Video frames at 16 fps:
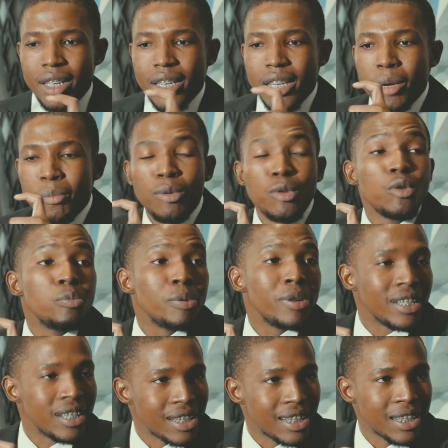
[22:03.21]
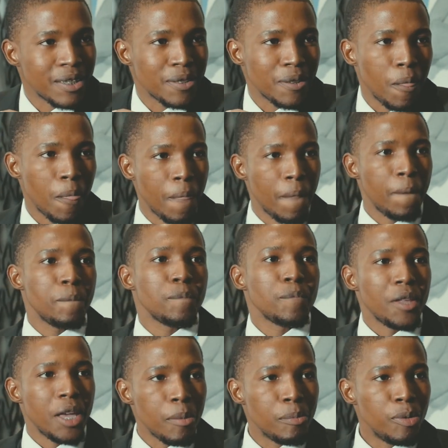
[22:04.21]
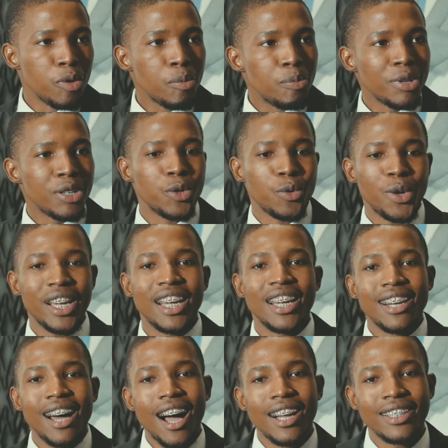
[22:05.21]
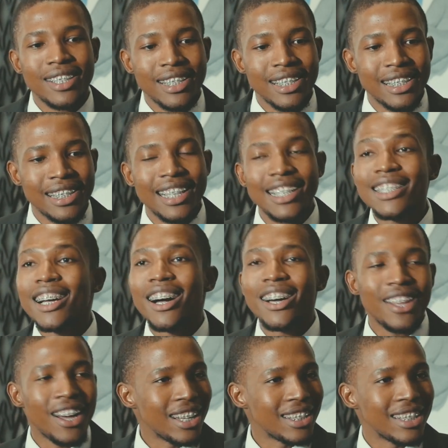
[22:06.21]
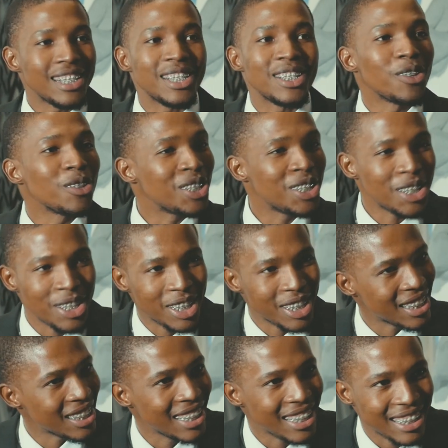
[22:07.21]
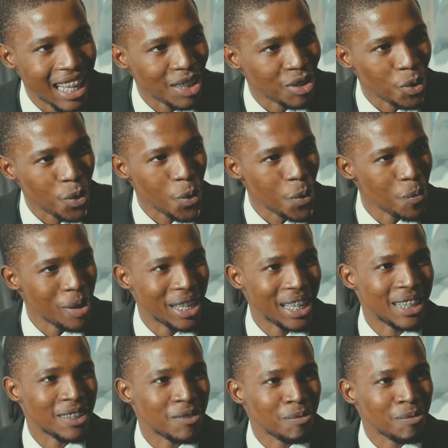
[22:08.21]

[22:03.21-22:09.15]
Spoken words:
a blueprint. A blueprint where an artist, any other artist, not just Thato Khomela,